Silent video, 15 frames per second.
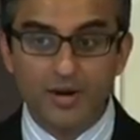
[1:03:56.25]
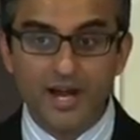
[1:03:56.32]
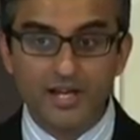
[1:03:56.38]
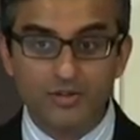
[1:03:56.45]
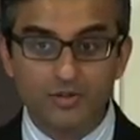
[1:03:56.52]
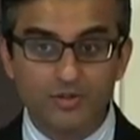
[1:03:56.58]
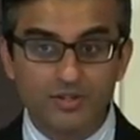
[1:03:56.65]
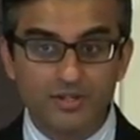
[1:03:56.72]
were
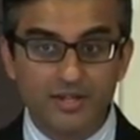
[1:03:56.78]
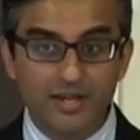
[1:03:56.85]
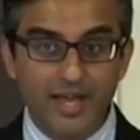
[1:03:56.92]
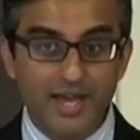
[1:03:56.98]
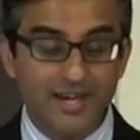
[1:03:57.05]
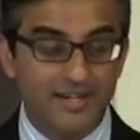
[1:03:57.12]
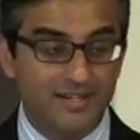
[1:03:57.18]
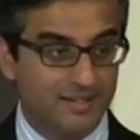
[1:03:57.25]
actually
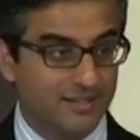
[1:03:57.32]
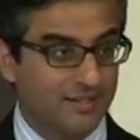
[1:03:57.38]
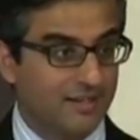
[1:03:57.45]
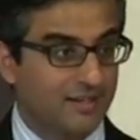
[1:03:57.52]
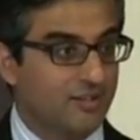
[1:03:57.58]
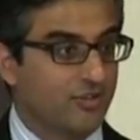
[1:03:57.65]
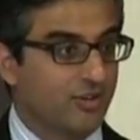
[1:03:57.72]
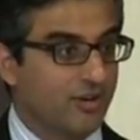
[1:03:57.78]
edited
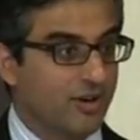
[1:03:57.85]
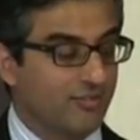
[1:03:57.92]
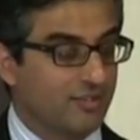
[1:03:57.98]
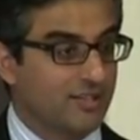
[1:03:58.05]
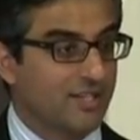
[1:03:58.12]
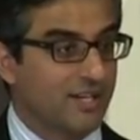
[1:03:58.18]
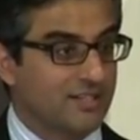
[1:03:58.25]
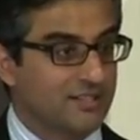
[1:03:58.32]
and lithographed
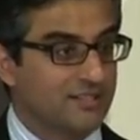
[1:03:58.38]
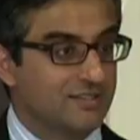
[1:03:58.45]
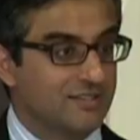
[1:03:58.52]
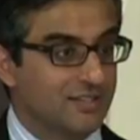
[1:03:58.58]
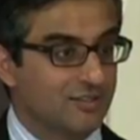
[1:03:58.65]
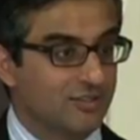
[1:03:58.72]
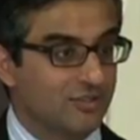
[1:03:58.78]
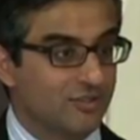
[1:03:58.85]
in the 19th
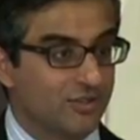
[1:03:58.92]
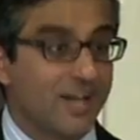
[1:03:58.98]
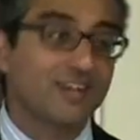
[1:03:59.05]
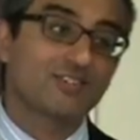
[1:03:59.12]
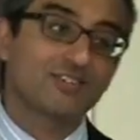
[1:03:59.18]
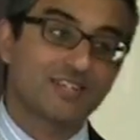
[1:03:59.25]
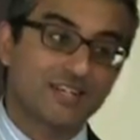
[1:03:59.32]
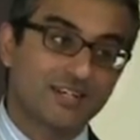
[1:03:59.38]
century. So you
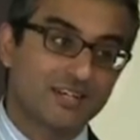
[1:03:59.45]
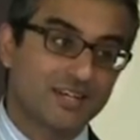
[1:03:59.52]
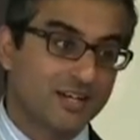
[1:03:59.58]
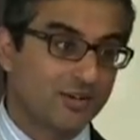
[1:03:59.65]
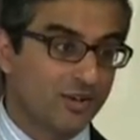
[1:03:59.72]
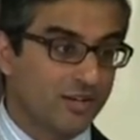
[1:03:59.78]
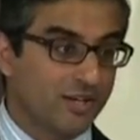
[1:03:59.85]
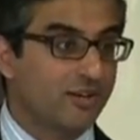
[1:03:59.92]
can
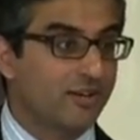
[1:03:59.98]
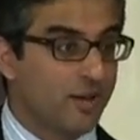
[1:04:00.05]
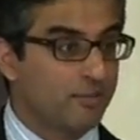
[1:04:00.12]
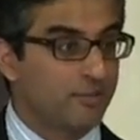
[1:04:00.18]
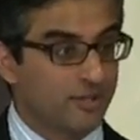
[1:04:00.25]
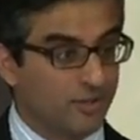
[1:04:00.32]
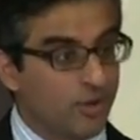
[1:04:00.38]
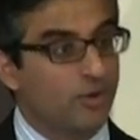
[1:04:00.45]
get it on
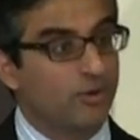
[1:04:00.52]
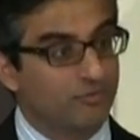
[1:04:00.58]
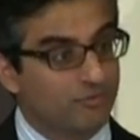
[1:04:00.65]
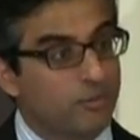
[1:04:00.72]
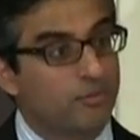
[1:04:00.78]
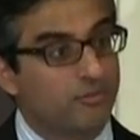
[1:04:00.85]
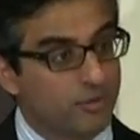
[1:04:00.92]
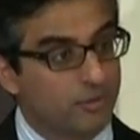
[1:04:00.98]
interlibrary loan
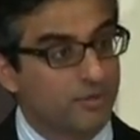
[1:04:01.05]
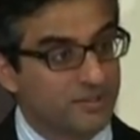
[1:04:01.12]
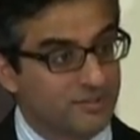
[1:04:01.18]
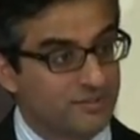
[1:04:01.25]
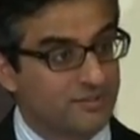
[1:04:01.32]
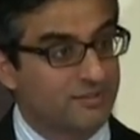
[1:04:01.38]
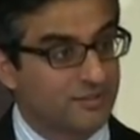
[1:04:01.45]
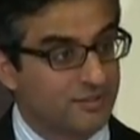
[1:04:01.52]
from a few
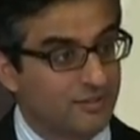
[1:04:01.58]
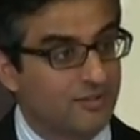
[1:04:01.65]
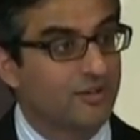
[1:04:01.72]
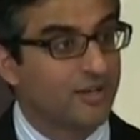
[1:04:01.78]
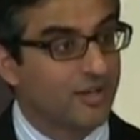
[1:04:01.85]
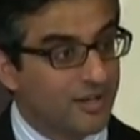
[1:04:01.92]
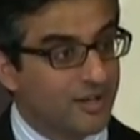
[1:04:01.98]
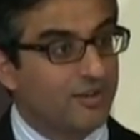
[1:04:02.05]
places too,
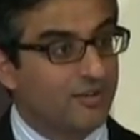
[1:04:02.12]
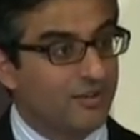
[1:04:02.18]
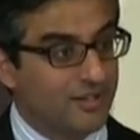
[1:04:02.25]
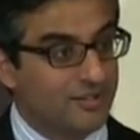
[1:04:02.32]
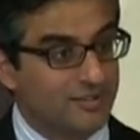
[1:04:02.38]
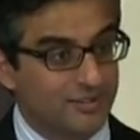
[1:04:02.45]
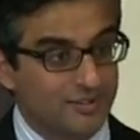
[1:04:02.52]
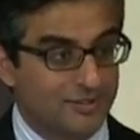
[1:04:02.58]

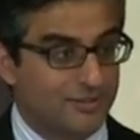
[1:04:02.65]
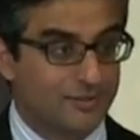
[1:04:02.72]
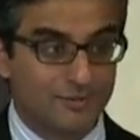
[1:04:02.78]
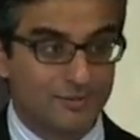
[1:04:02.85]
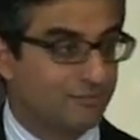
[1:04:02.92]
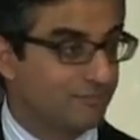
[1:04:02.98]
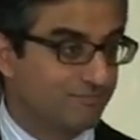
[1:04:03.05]
right? So it's,